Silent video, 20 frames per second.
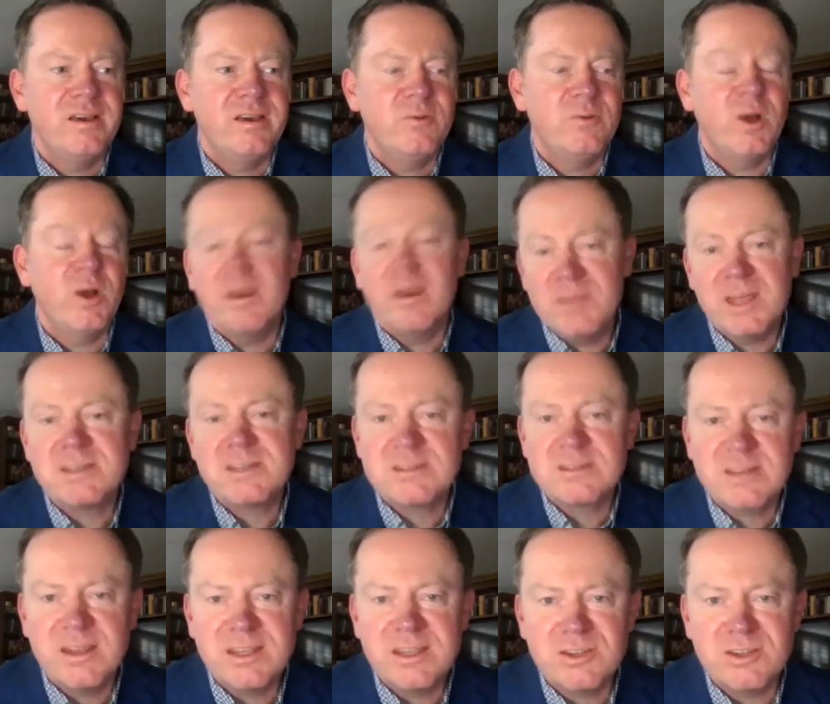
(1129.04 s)
well, and
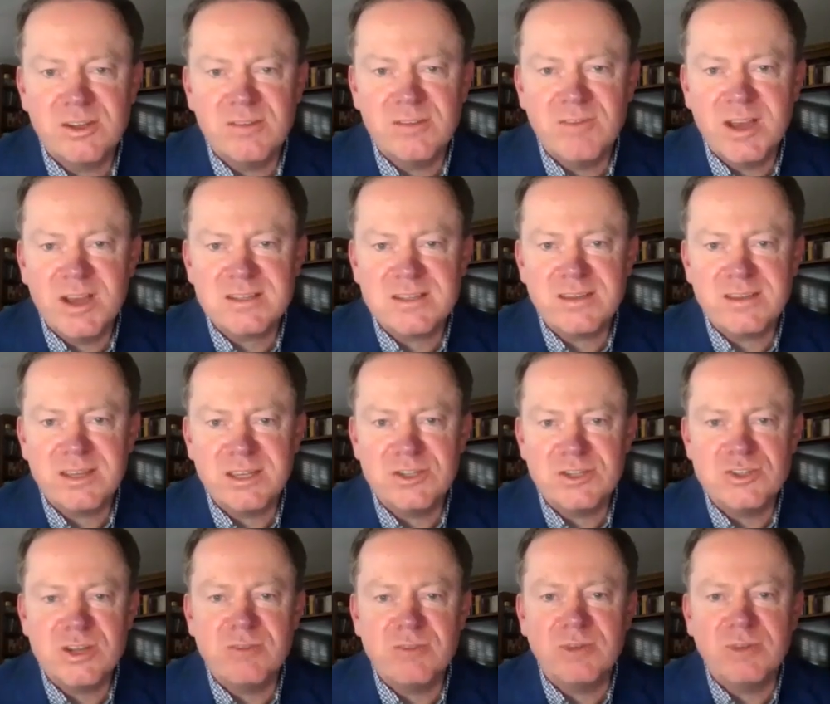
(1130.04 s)
that's good advice, I think, in
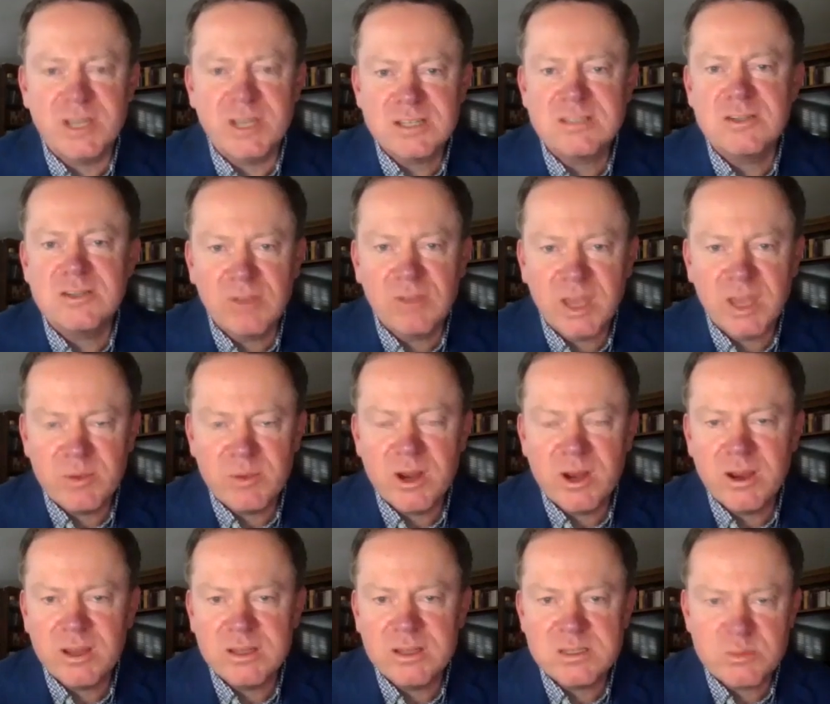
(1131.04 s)
general. Get to know
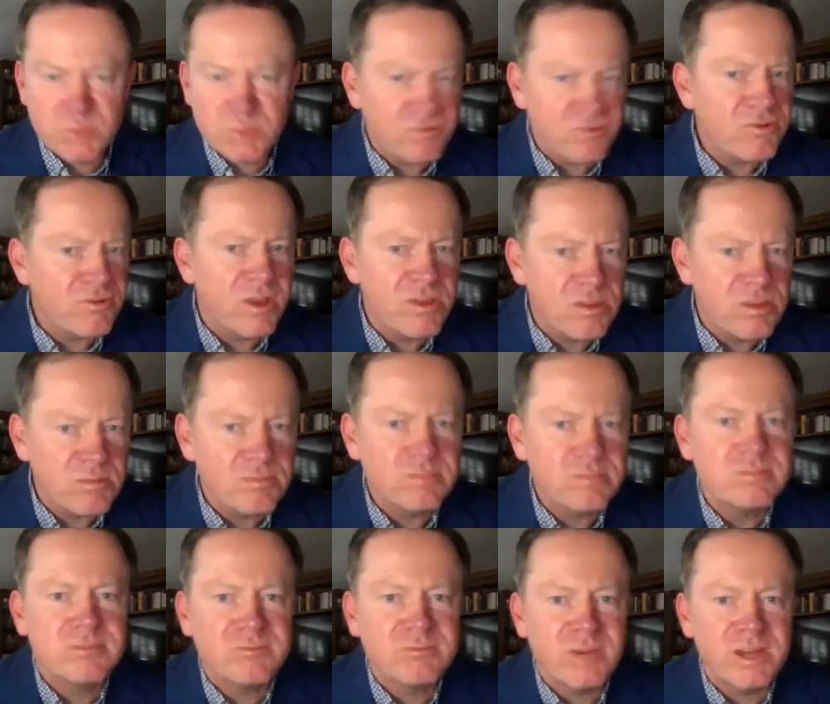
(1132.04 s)
librarians and befriend them,
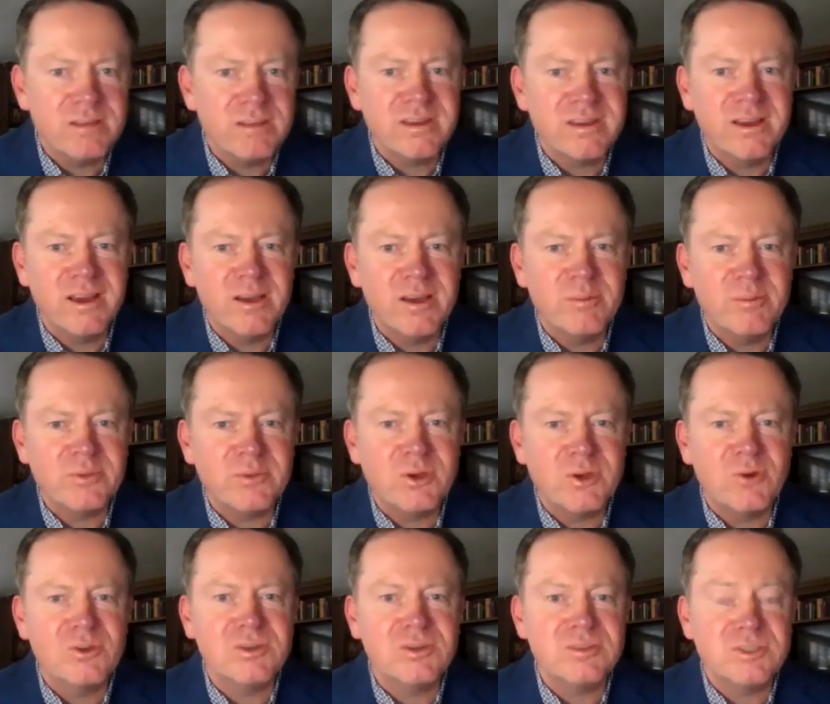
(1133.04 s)
right?
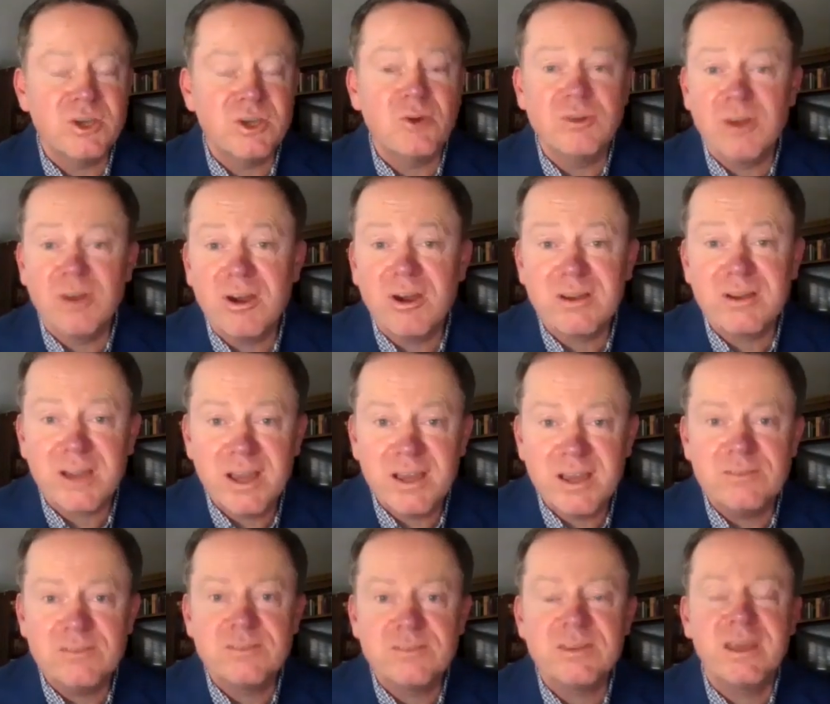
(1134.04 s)
Go to
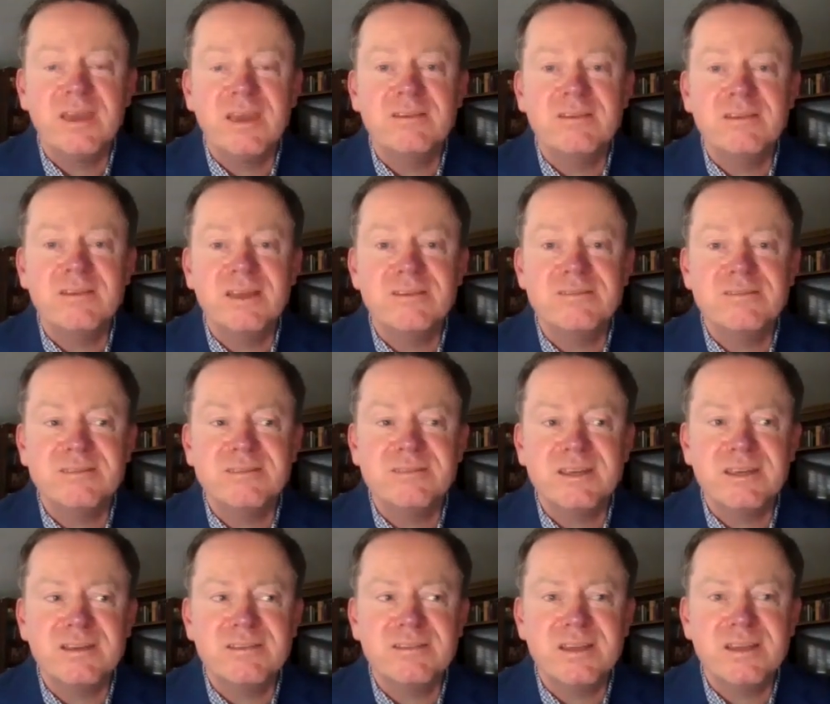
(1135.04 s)
archives
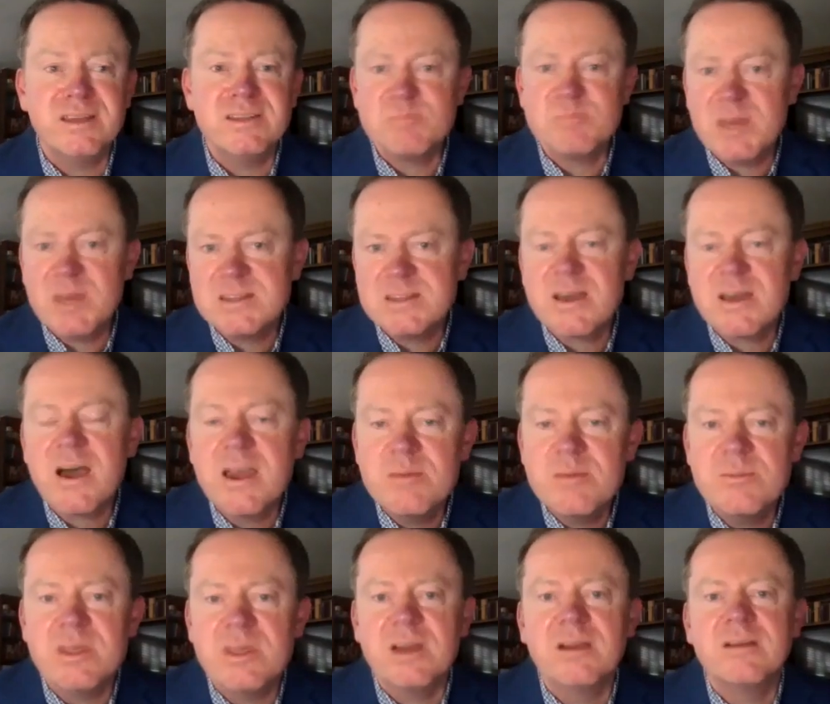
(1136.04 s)
and spend
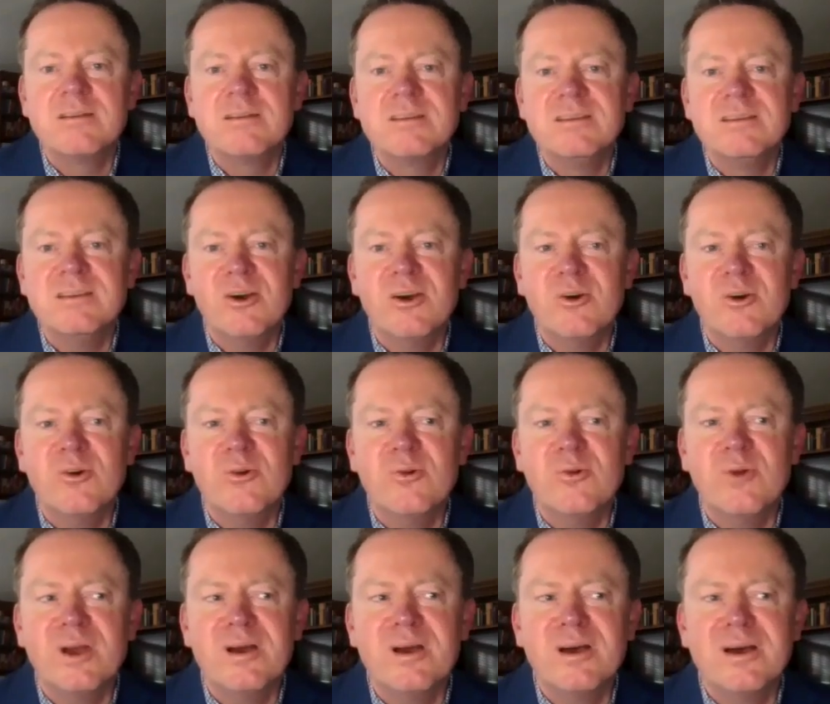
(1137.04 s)
time there.
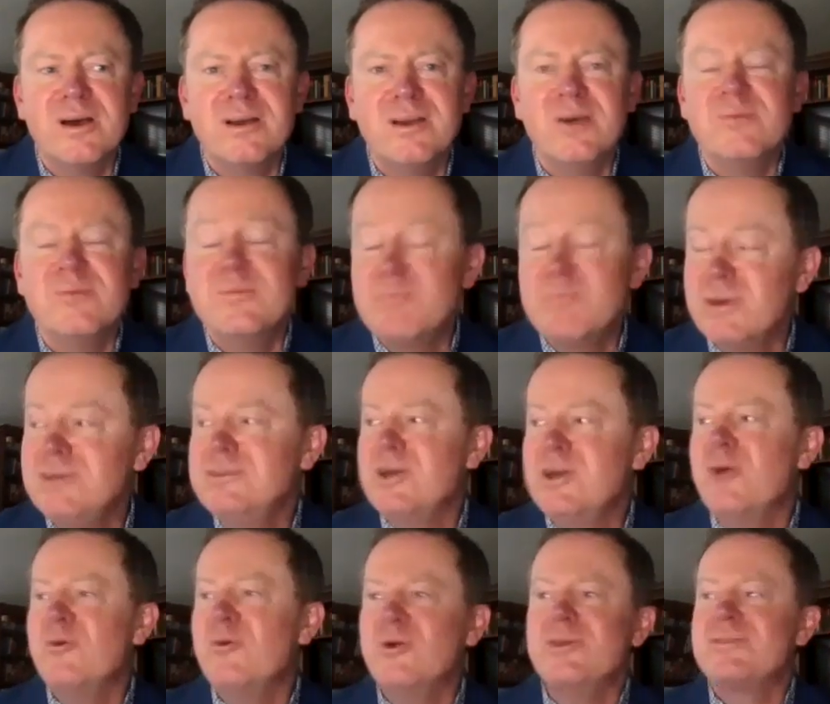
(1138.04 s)
Go
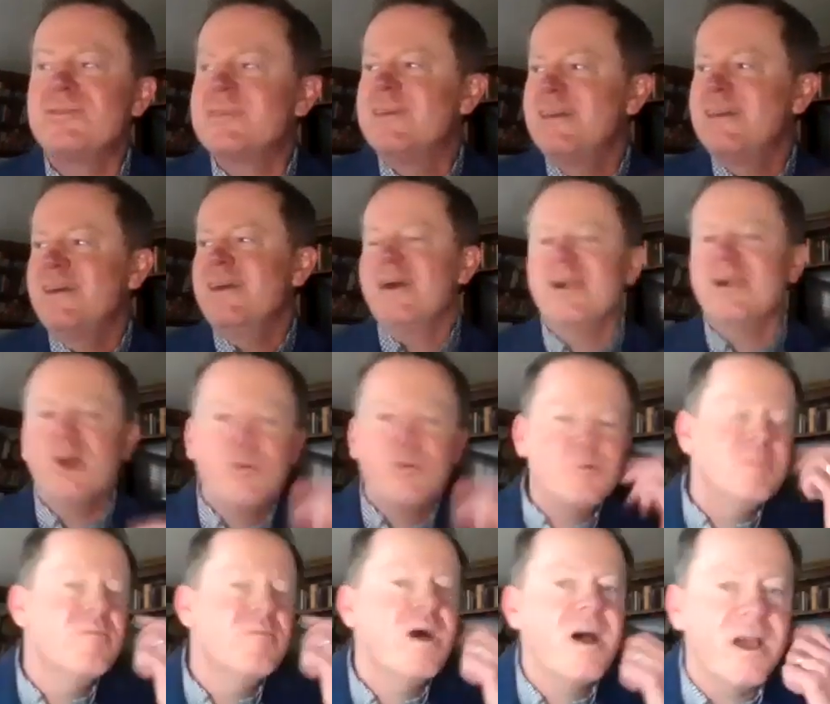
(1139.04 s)
with an
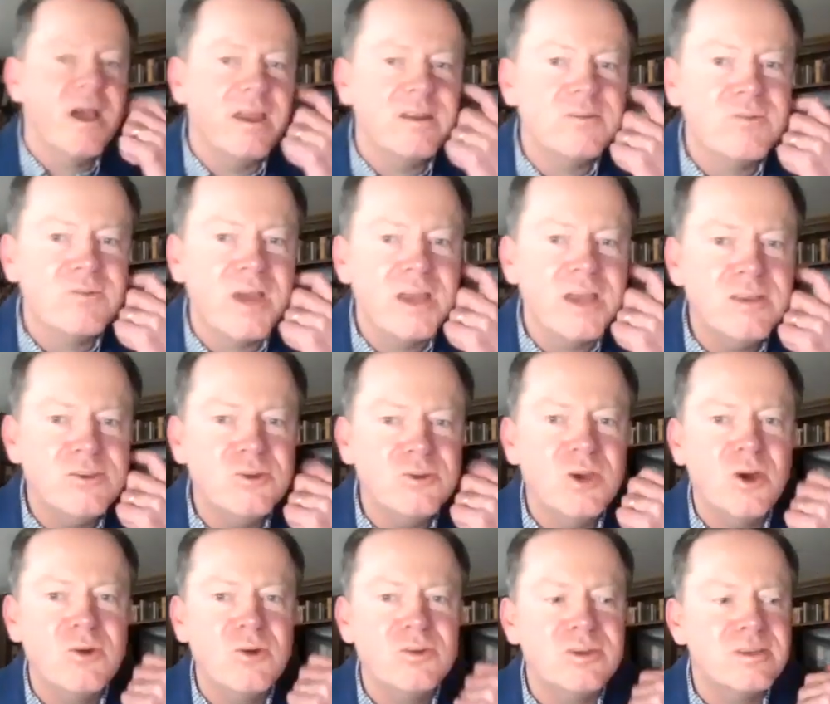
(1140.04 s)
open mind, right? You
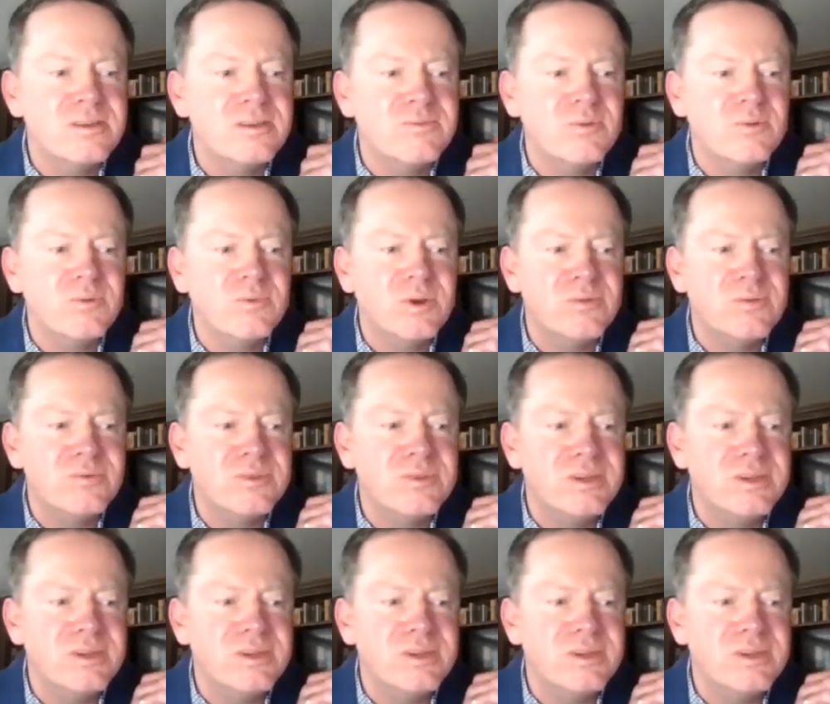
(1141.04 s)
go to, when